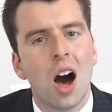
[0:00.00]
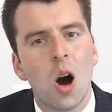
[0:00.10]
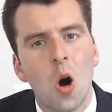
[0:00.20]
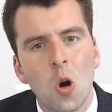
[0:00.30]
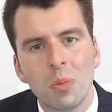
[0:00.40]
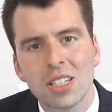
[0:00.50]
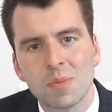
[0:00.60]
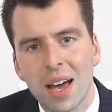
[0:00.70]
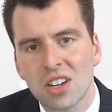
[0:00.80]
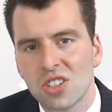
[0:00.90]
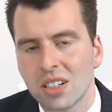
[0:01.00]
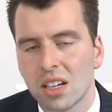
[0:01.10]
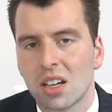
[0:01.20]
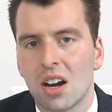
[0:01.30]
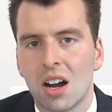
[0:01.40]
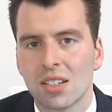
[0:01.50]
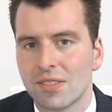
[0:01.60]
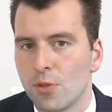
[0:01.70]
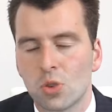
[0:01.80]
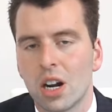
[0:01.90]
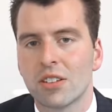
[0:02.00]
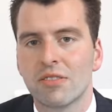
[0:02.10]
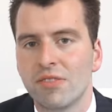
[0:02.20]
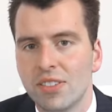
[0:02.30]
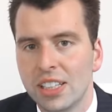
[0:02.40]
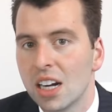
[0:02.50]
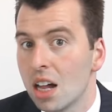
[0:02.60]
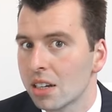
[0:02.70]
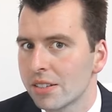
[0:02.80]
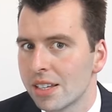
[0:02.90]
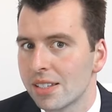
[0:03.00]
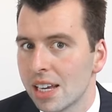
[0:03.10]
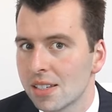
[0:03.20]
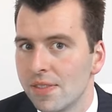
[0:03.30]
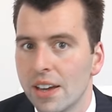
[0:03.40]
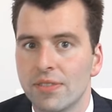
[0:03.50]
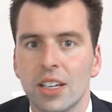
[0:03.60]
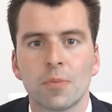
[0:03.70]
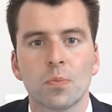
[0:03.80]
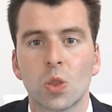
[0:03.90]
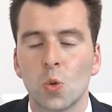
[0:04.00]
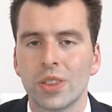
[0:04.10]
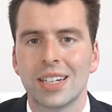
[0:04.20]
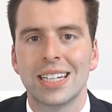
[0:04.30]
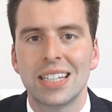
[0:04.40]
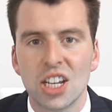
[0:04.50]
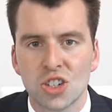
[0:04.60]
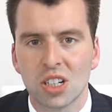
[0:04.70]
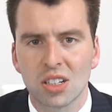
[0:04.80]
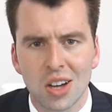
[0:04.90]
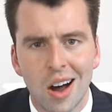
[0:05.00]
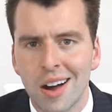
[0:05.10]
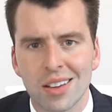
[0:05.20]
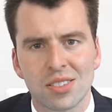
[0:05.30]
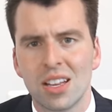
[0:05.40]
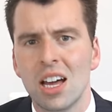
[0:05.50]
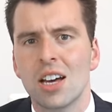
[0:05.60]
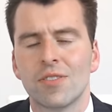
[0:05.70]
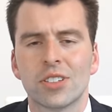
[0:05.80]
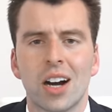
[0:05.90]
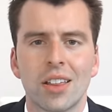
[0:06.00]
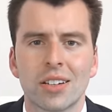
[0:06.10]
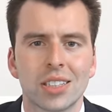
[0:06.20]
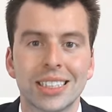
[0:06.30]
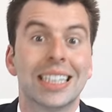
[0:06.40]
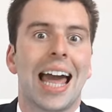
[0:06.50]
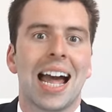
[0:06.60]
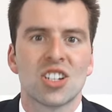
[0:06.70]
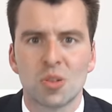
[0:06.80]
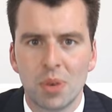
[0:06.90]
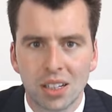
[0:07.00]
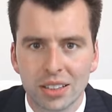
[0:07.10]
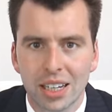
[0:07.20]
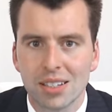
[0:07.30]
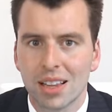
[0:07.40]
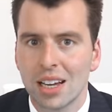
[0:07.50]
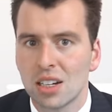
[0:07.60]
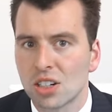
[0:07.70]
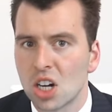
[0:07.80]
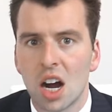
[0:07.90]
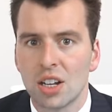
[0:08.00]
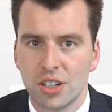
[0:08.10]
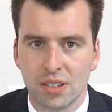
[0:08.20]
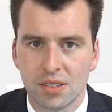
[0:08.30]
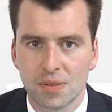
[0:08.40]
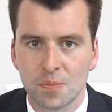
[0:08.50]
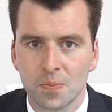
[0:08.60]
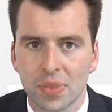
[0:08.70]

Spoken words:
A home inspection can cost $450 to $650, with an additional cost for other detached buildings like garages.